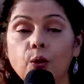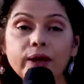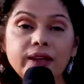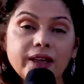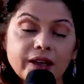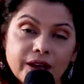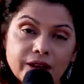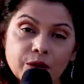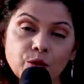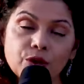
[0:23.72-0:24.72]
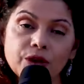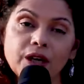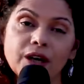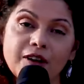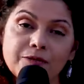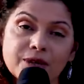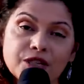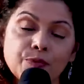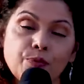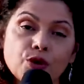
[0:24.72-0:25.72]
With the Narendra Modi
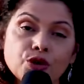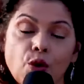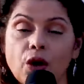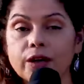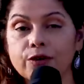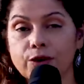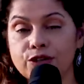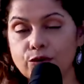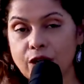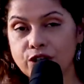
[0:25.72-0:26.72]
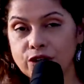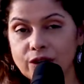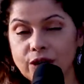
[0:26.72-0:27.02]
government's push on infrastructure